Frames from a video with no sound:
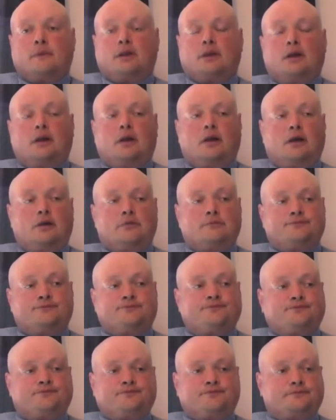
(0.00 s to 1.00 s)

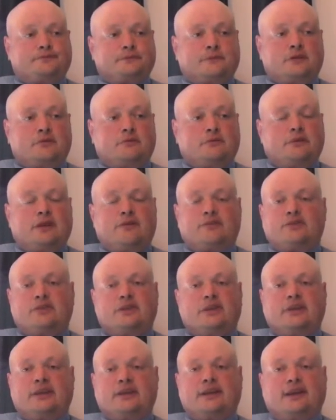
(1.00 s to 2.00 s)
Never
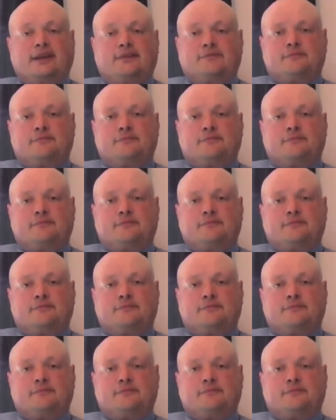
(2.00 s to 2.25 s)
seen it again.